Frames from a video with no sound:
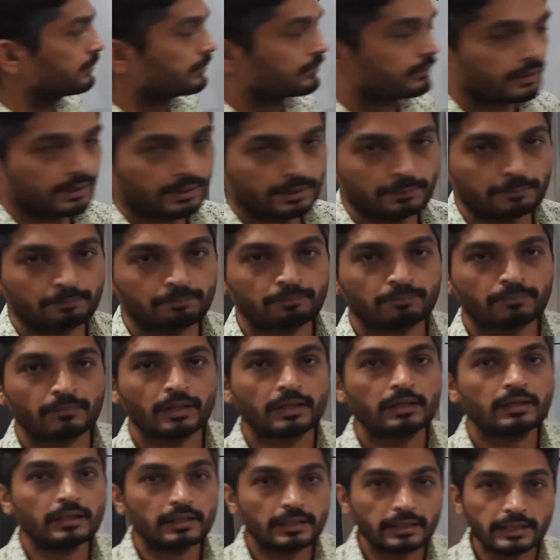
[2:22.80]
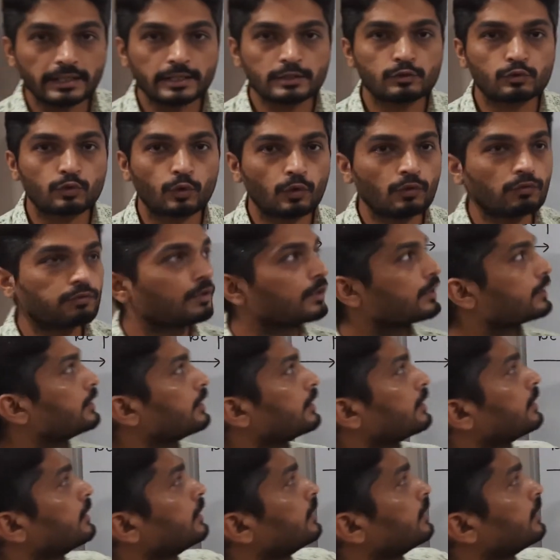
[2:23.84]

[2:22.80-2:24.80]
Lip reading: Right. Let us go further.